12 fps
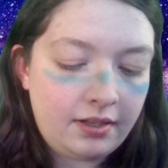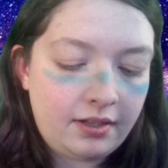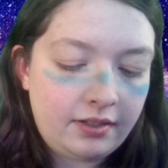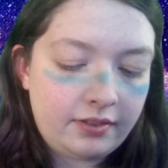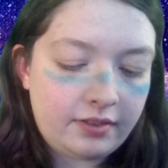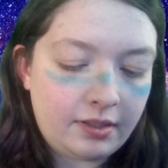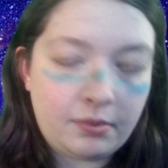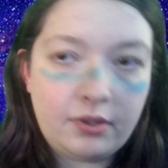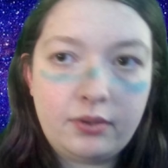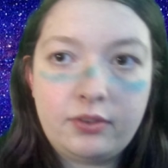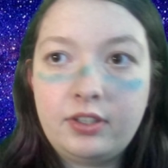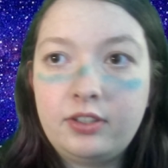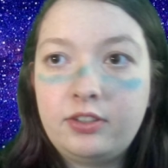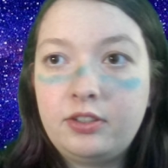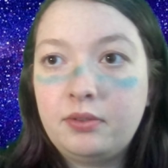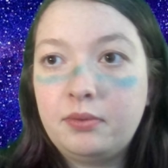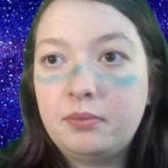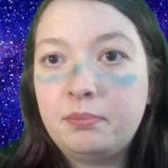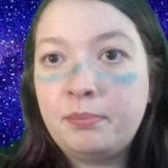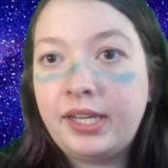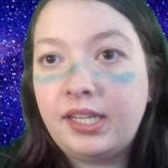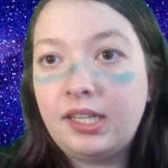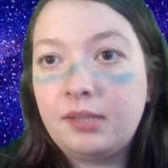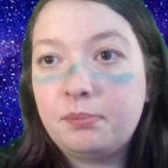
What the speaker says: some goes into making